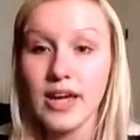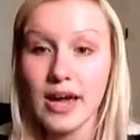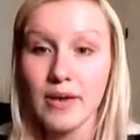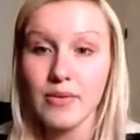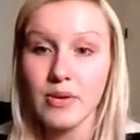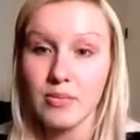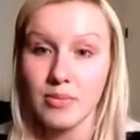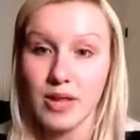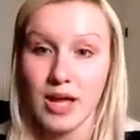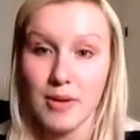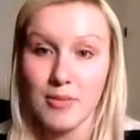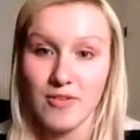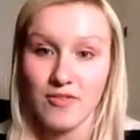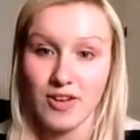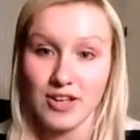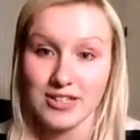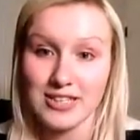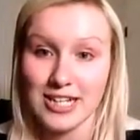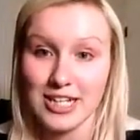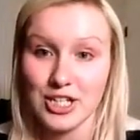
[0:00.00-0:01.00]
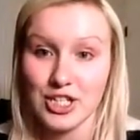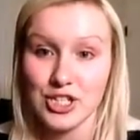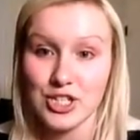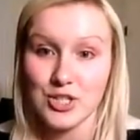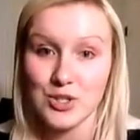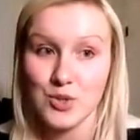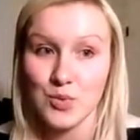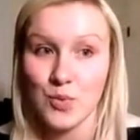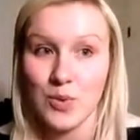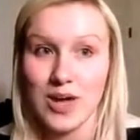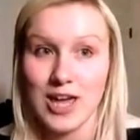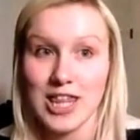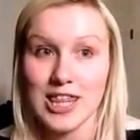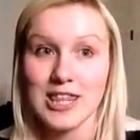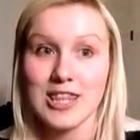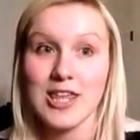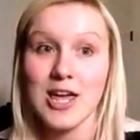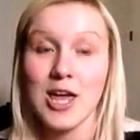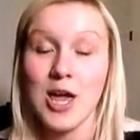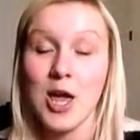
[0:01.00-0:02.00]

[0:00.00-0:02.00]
I would apply my foundations with